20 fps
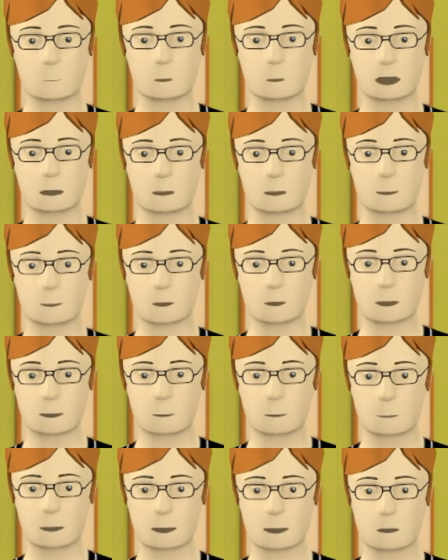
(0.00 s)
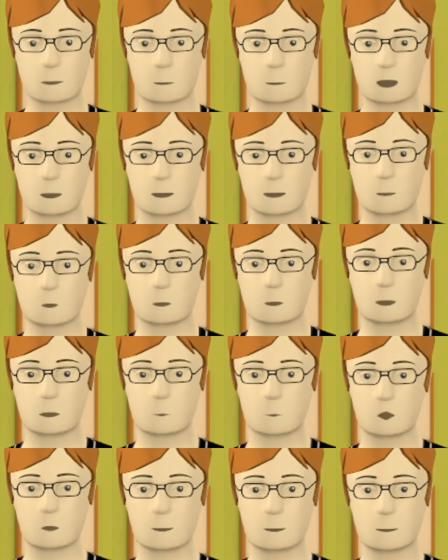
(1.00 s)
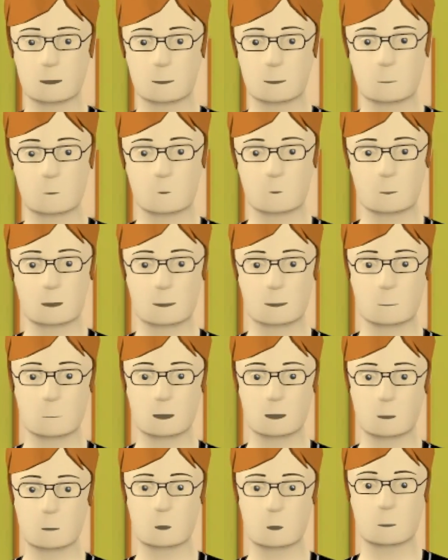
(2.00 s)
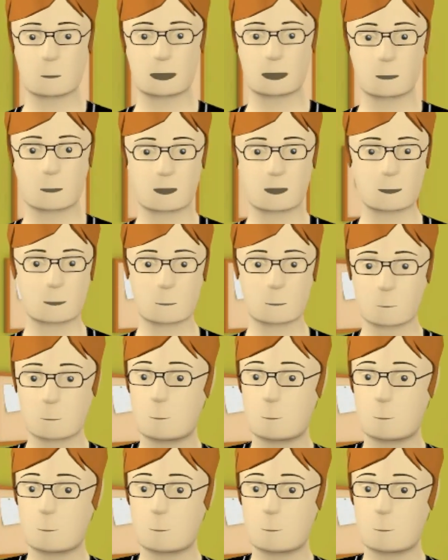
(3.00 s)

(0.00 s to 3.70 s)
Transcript: Peak in the Middle East that a wrap for day 238.